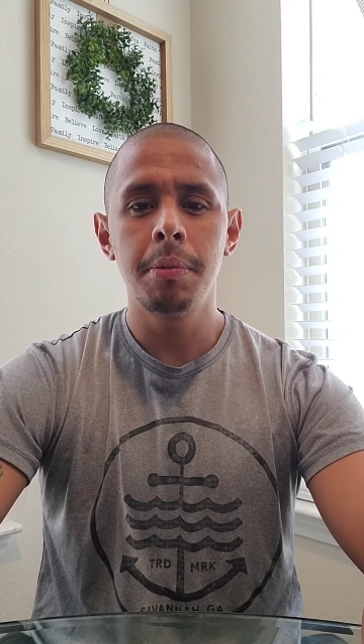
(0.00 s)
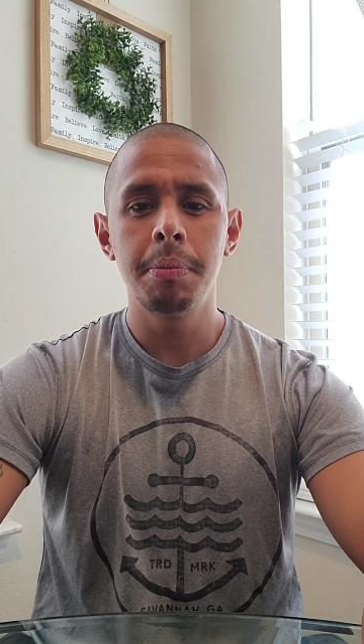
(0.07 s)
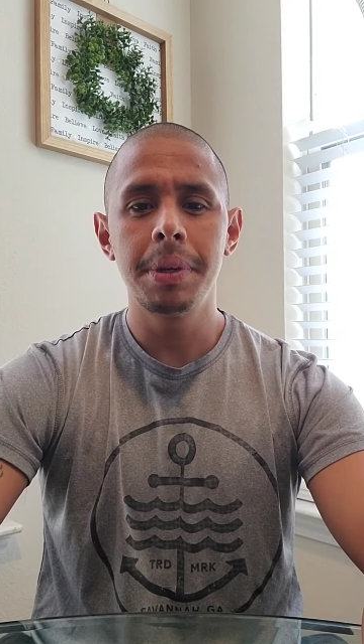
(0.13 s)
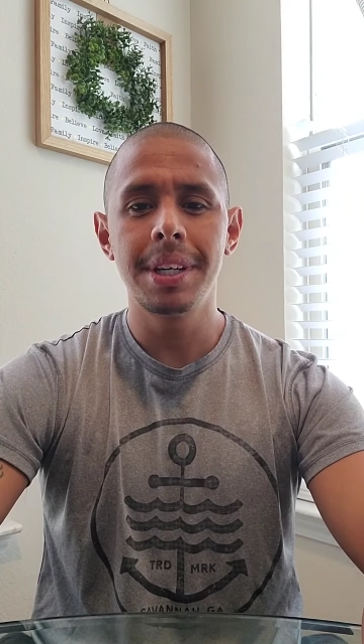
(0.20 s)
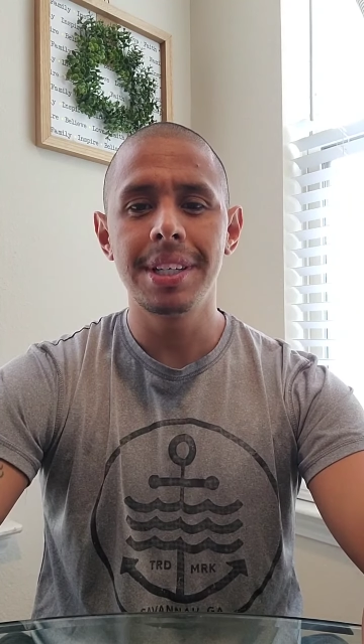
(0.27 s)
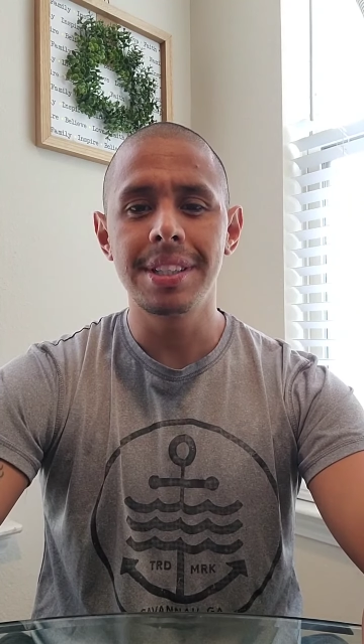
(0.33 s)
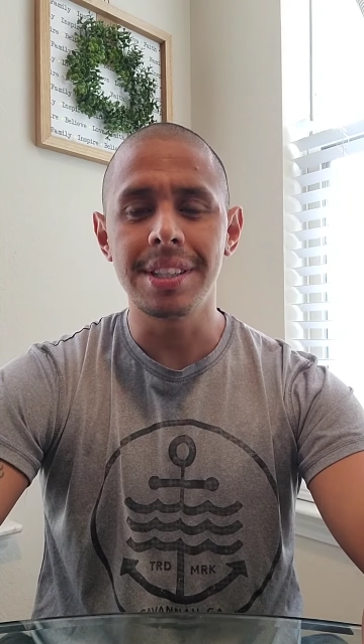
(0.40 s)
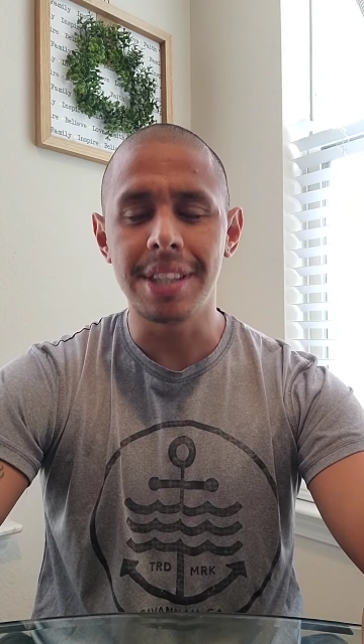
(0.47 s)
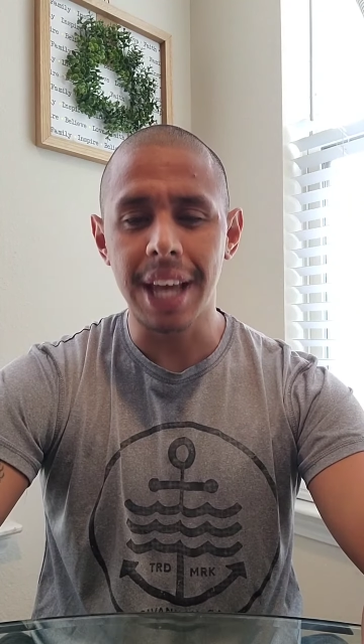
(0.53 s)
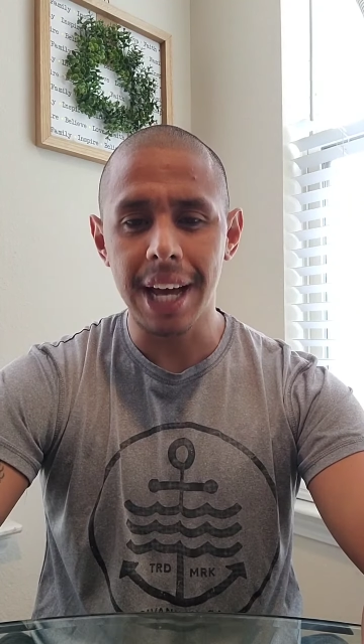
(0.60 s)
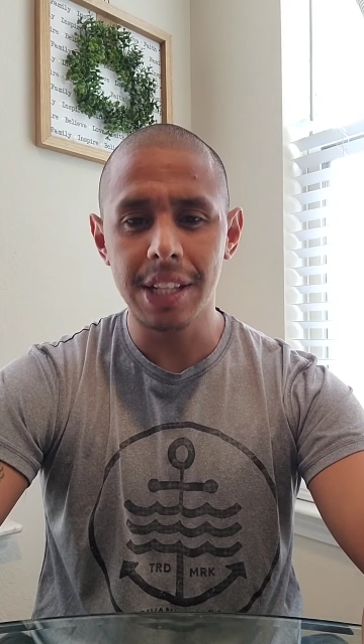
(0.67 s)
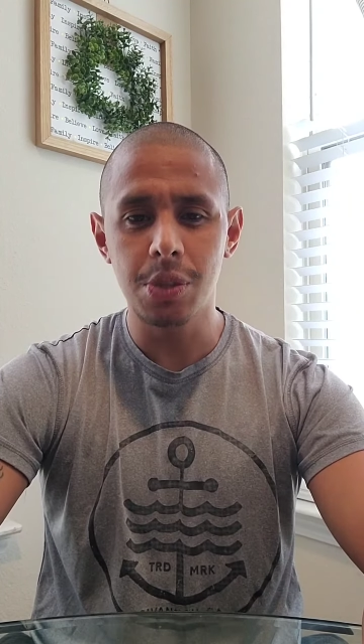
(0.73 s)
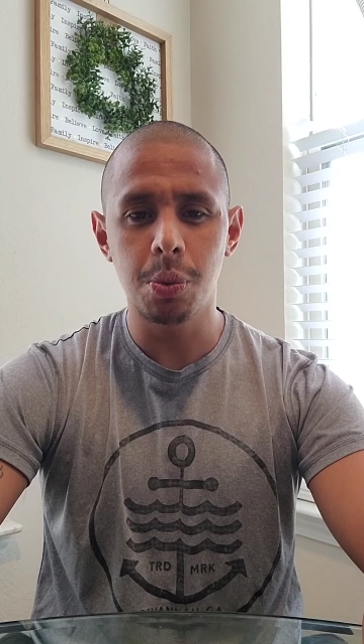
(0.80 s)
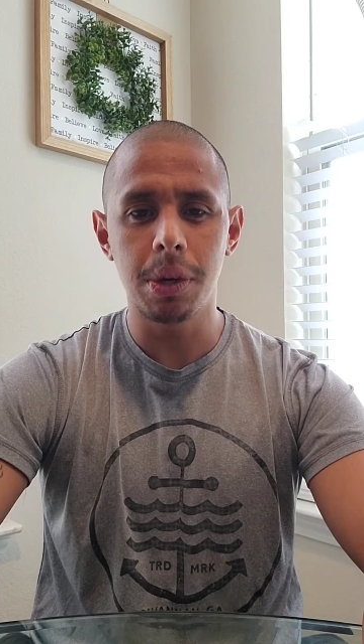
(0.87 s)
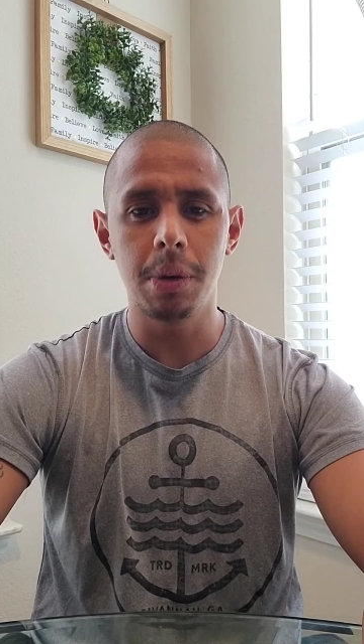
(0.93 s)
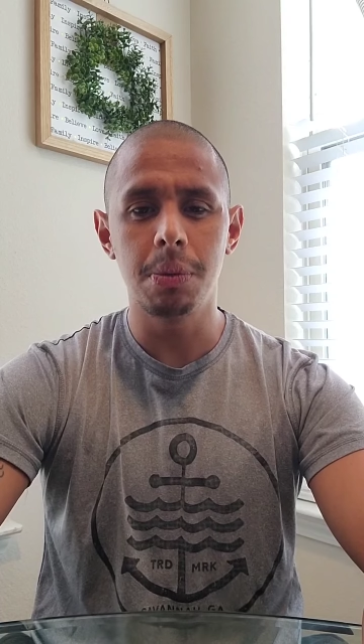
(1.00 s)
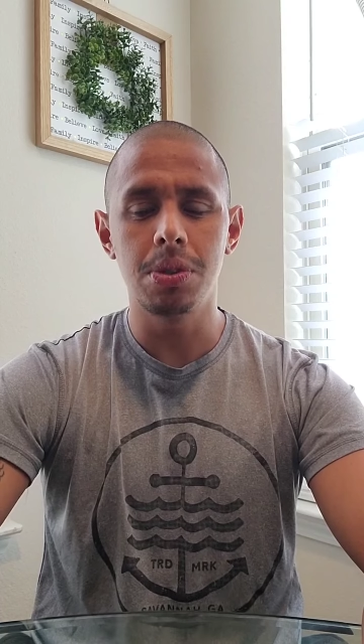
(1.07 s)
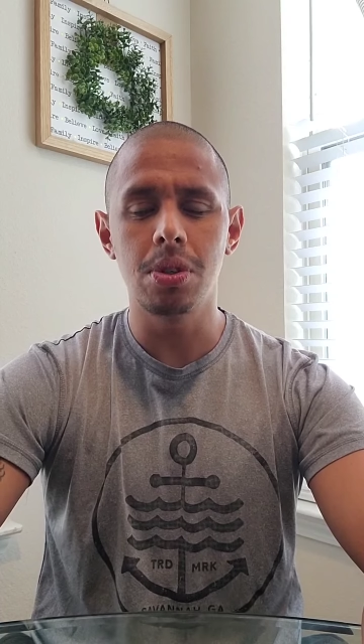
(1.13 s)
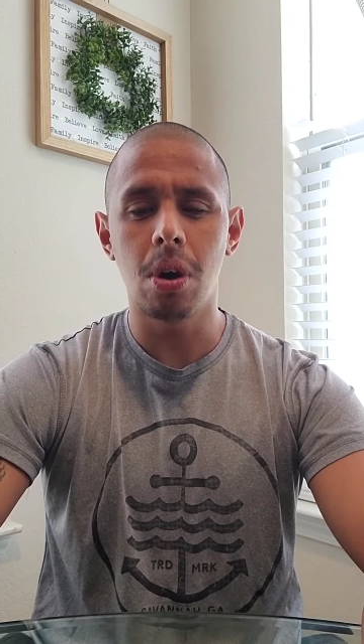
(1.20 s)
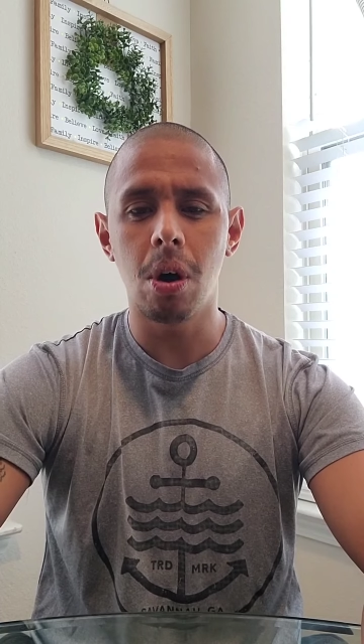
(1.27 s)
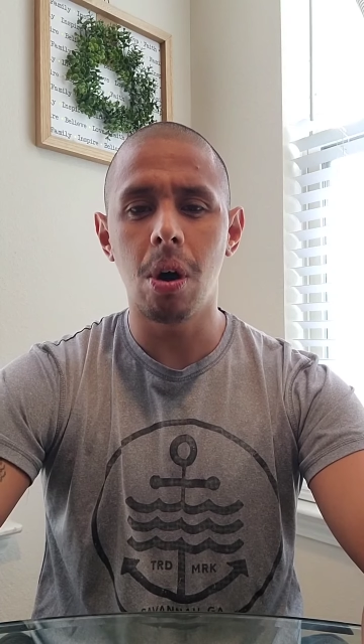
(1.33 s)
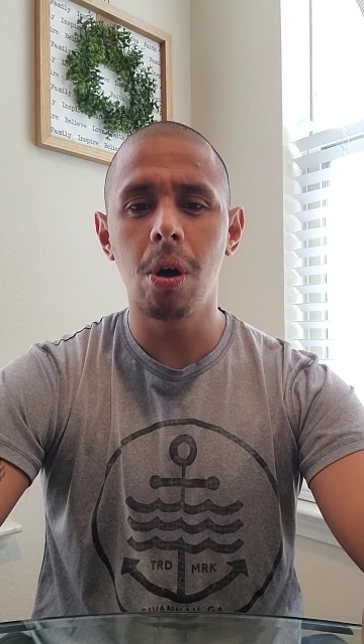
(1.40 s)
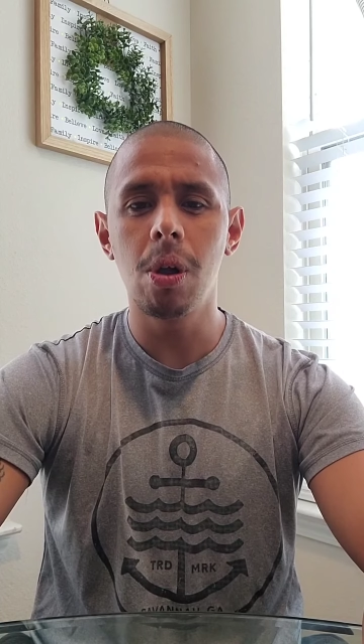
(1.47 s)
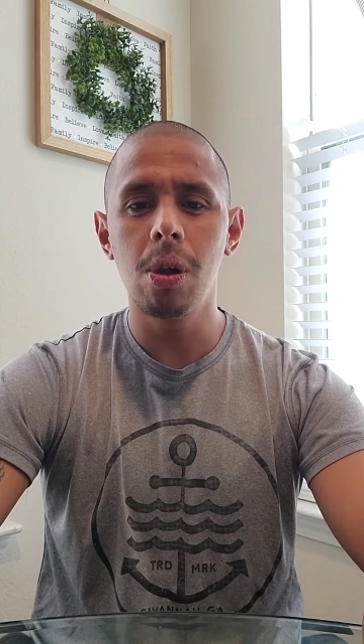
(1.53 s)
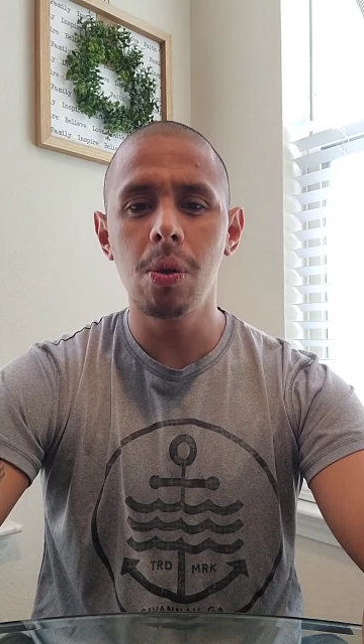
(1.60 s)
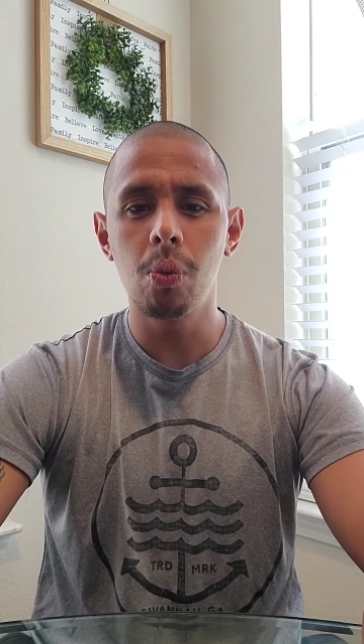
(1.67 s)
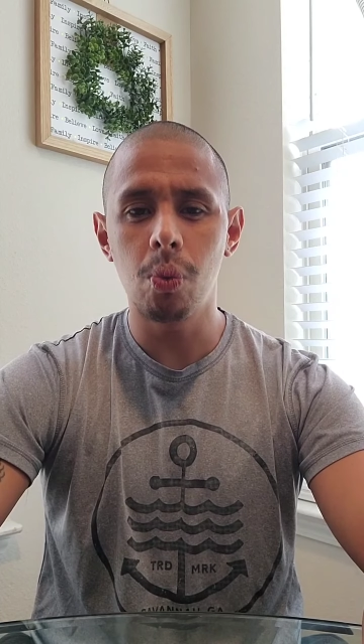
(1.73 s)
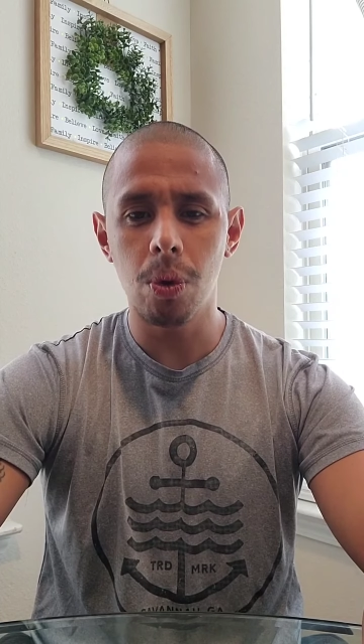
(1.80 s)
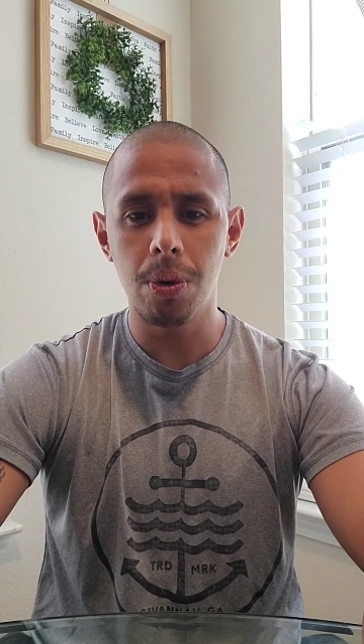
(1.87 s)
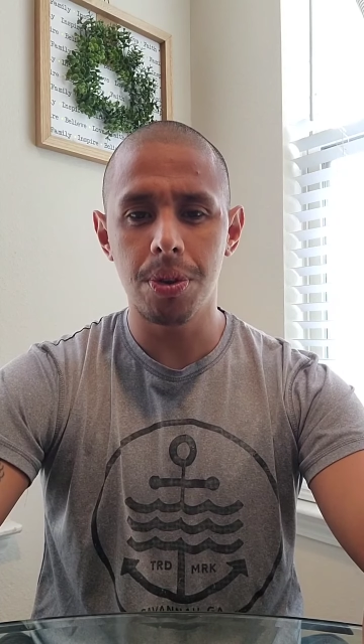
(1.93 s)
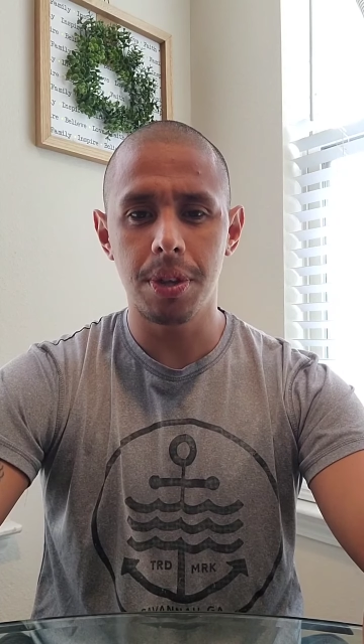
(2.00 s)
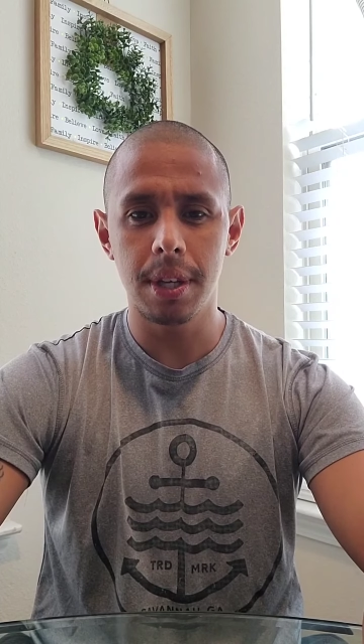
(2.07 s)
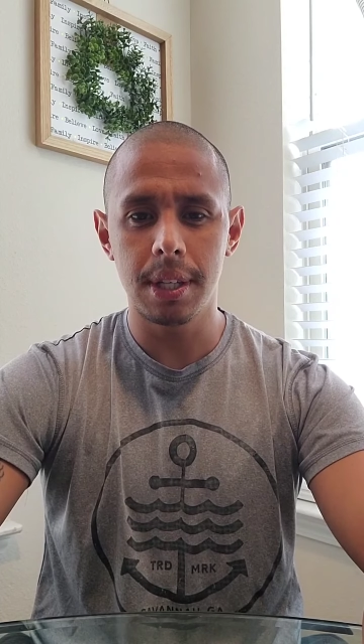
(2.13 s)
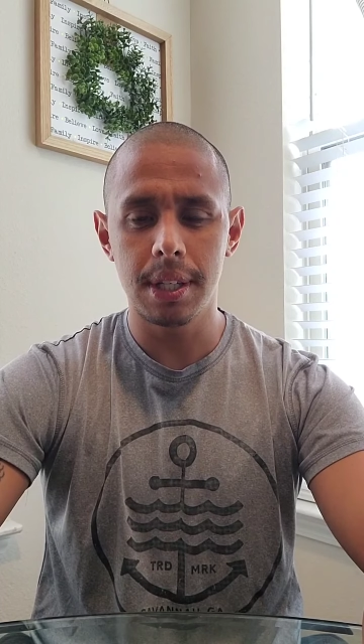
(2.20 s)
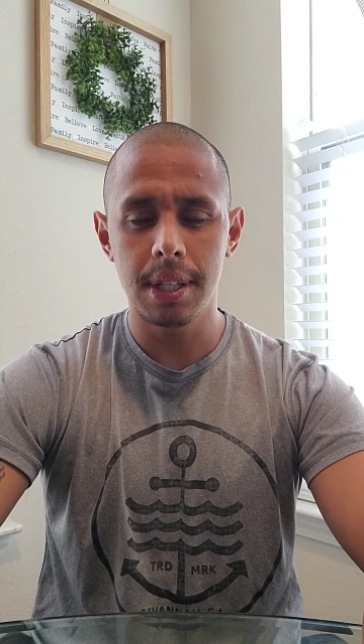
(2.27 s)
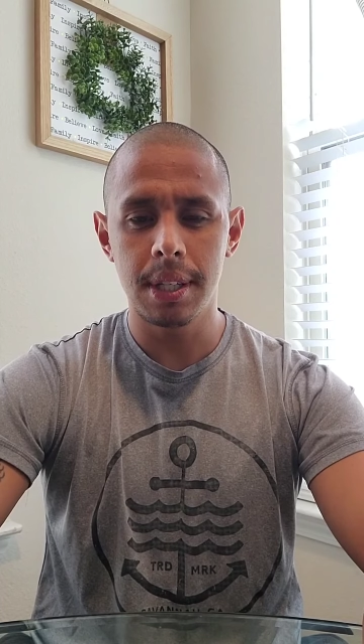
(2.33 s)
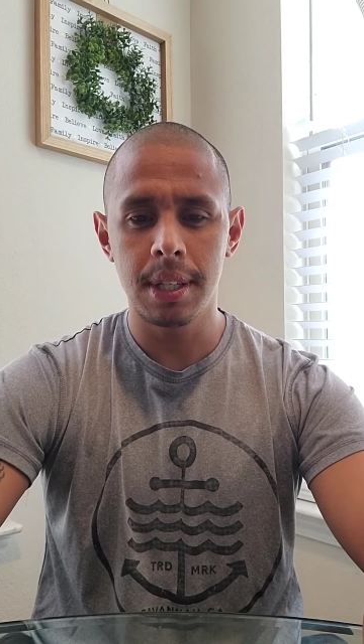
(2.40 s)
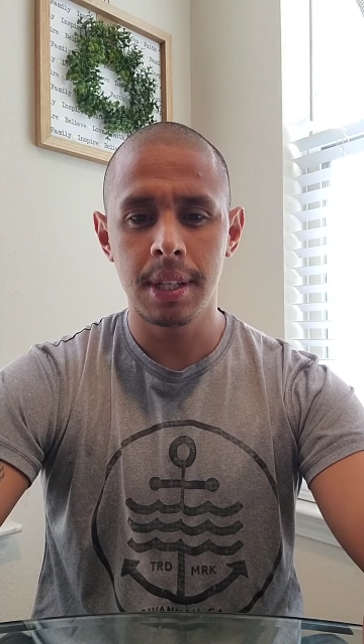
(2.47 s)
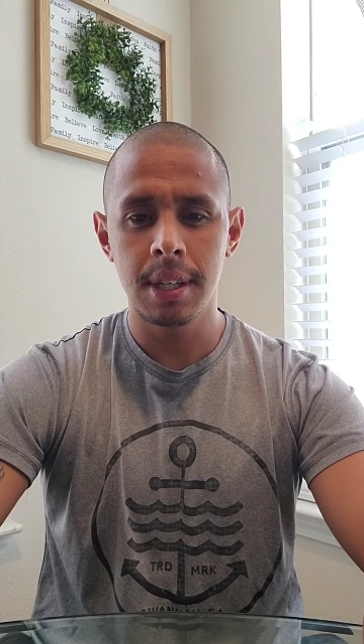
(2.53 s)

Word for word: because that's when it was all worth it.